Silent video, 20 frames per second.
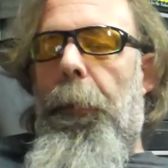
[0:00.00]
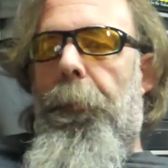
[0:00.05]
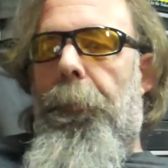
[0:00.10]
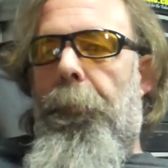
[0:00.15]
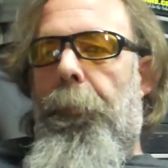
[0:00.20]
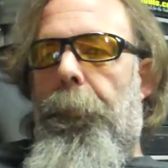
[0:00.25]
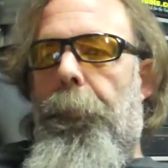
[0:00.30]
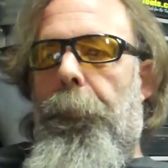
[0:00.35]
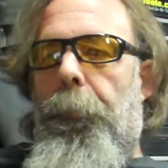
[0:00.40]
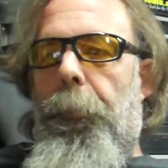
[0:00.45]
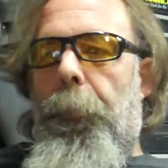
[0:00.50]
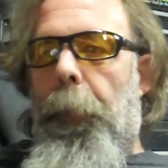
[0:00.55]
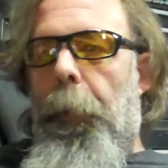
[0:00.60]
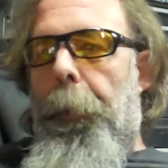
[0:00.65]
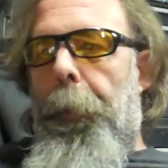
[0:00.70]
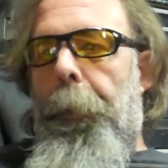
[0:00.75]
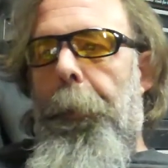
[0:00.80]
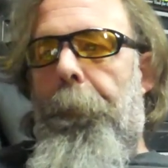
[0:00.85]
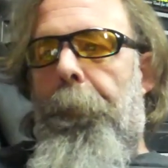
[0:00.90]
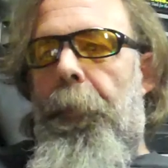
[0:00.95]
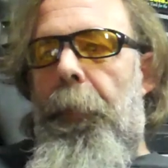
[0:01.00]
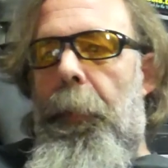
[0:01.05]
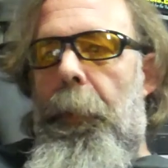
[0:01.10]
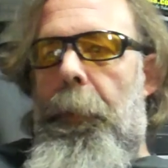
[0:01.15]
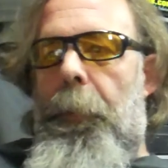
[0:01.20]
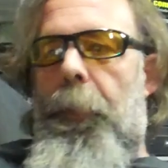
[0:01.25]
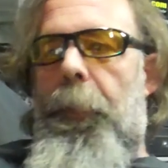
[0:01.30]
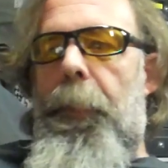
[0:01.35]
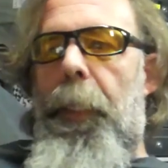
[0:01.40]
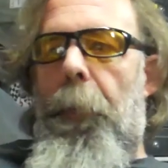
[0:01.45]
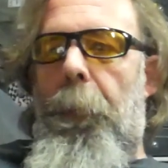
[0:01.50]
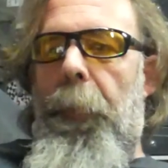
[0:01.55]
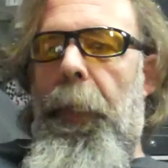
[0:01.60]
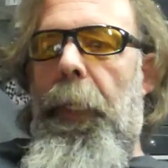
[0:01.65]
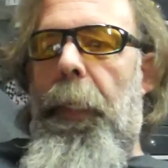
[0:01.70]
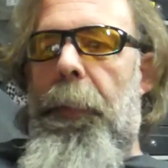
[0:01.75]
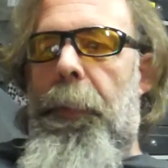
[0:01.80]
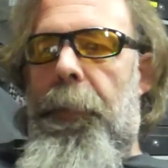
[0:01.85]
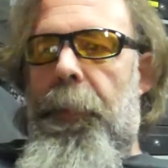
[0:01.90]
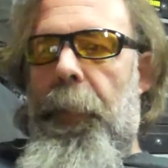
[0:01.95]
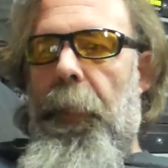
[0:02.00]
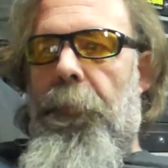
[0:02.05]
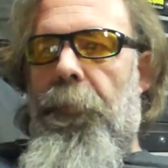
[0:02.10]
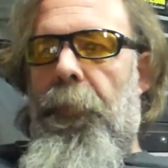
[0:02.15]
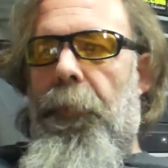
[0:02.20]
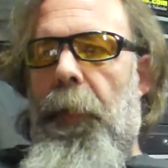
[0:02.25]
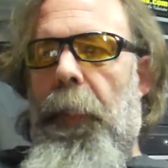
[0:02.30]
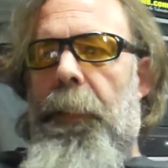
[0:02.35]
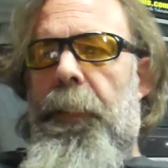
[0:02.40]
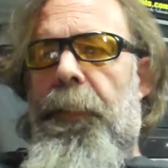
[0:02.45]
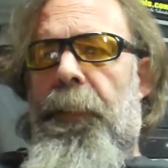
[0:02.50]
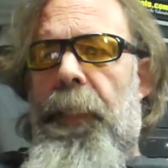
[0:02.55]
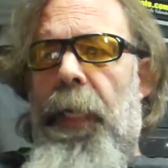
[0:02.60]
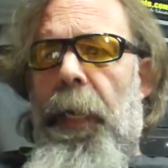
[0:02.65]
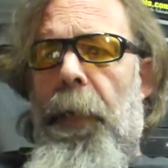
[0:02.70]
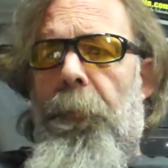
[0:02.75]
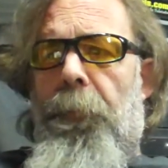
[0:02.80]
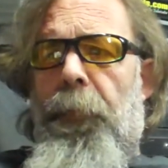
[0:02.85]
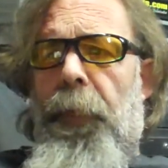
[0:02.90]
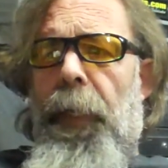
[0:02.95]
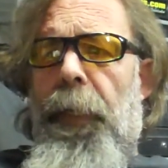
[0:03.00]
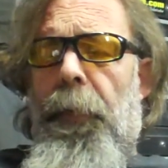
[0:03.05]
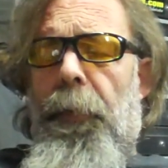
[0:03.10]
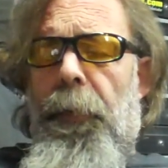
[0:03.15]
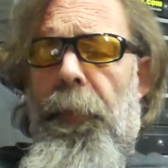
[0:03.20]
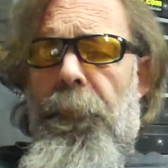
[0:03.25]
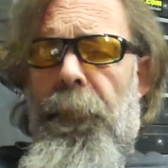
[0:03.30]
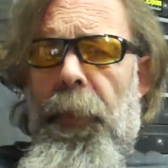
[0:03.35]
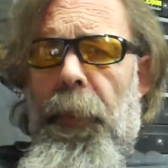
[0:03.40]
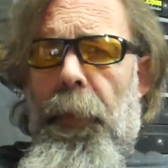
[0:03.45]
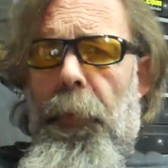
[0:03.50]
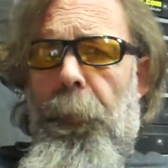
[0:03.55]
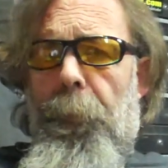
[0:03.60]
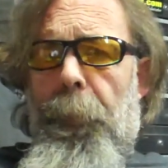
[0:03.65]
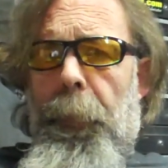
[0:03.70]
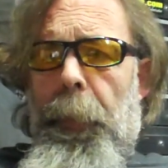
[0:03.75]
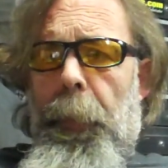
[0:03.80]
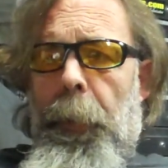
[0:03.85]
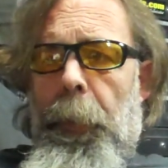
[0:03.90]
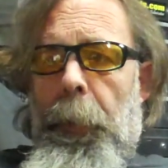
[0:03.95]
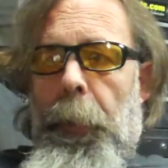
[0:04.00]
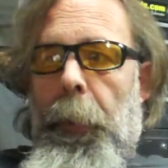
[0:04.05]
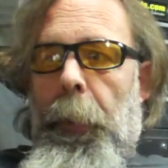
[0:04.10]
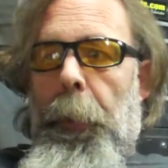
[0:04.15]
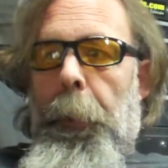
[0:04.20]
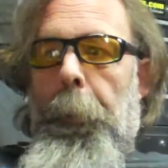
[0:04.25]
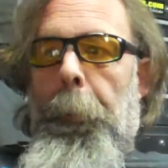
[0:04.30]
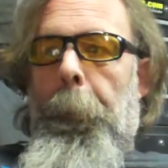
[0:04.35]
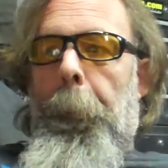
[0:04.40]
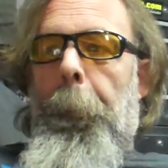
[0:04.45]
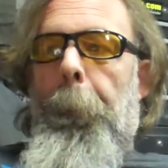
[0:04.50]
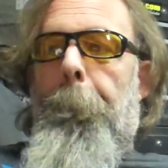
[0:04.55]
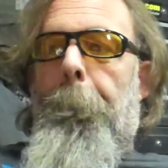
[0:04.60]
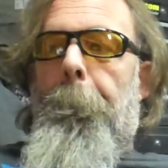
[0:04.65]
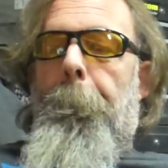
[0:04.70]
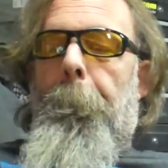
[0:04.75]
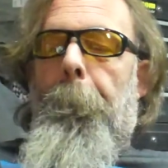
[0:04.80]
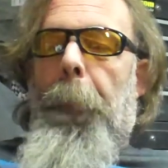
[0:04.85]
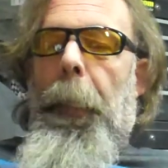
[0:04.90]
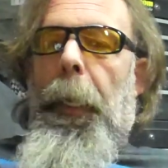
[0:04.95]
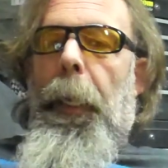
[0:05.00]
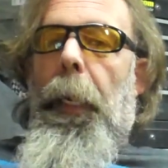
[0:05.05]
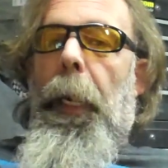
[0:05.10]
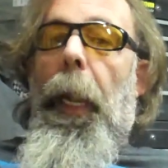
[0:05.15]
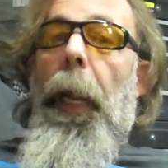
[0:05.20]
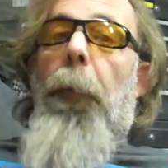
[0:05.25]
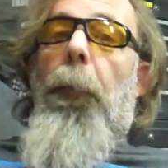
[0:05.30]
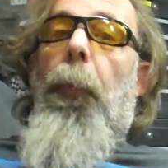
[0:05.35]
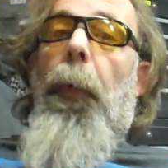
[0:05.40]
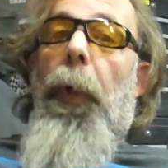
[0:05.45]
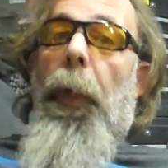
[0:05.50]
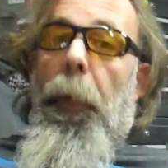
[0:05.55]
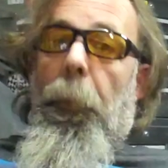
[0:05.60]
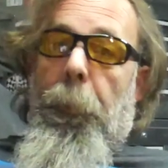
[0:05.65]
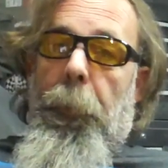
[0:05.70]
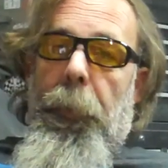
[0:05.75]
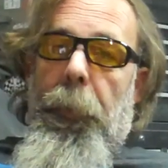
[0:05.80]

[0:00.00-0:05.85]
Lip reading: if you send me a self-addressed stamped envelope, and I will